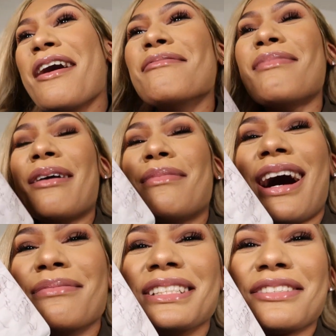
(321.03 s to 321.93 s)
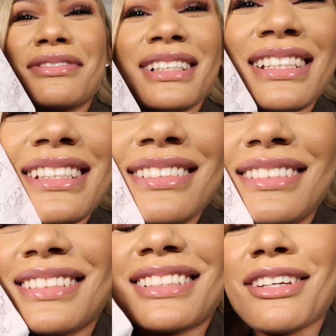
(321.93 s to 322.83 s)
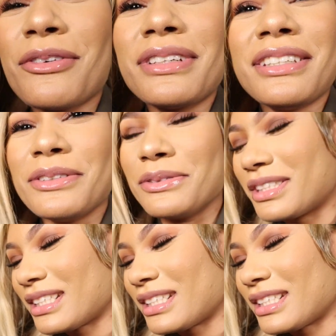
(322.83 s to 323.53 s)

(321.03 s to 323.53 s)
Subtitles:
My mom is really just so cute.